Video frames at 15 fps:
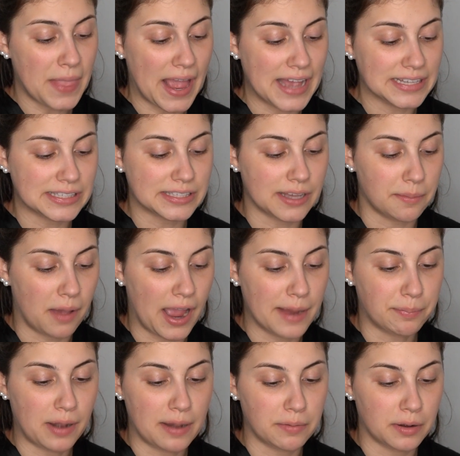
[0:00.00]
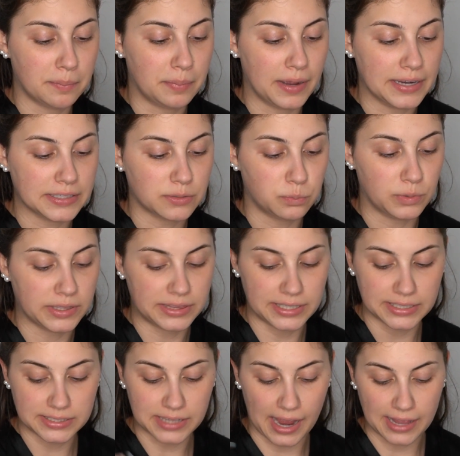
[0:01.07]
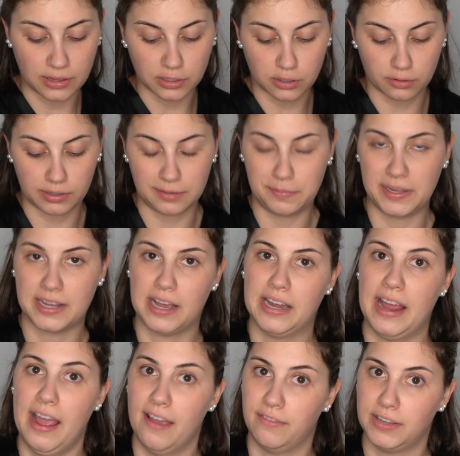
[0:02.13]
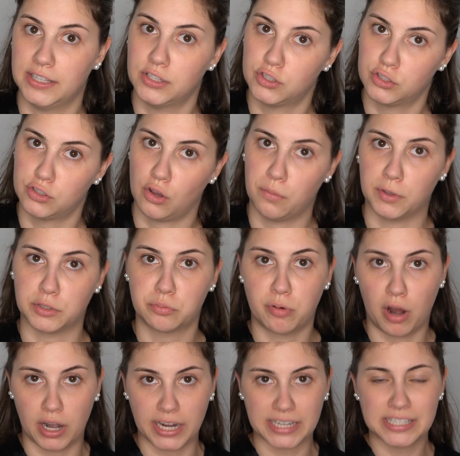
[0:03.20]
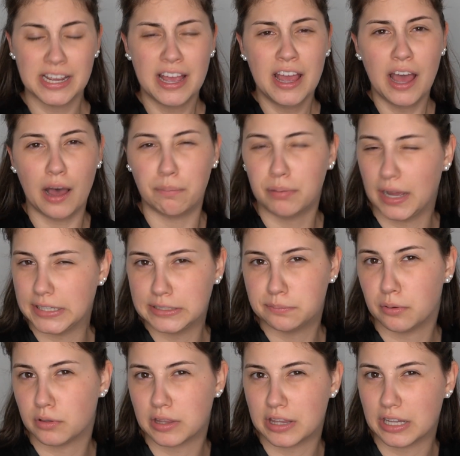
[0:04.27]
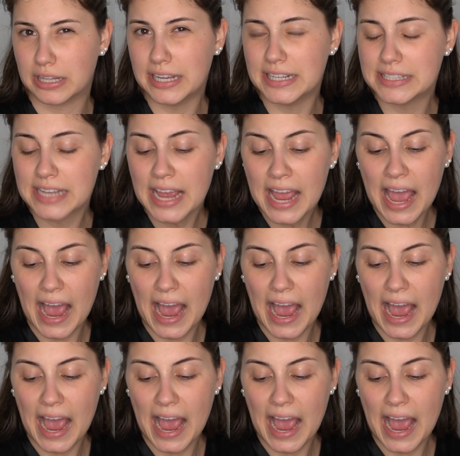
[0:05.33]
as some eye primer, but with this eye look already being kind of heavy and so much product applied to both of the lids,